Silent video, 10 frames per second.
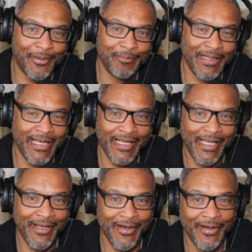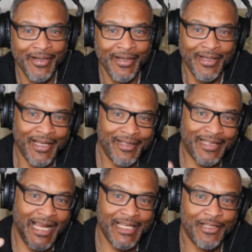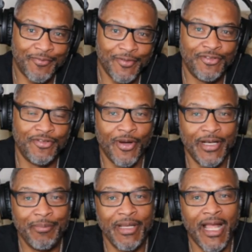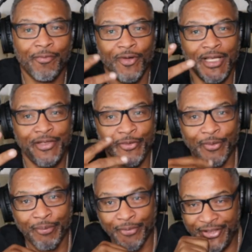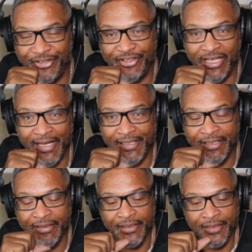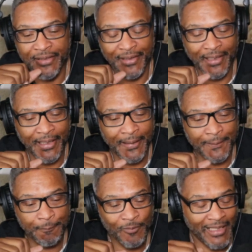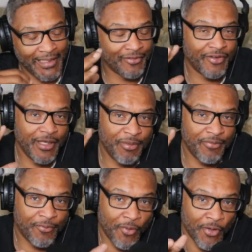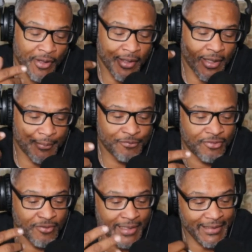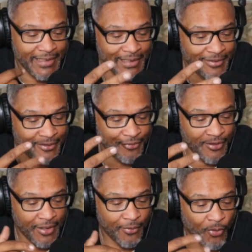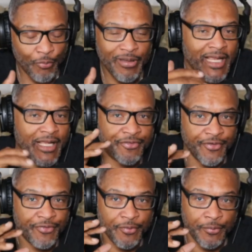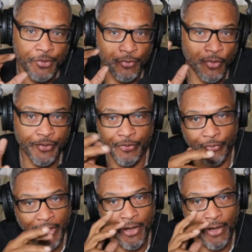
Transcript: Man here. And thank you for joining me. I really do appreciate it. Um, like I said before, I'm trying to get this uh, O B S system to work the way I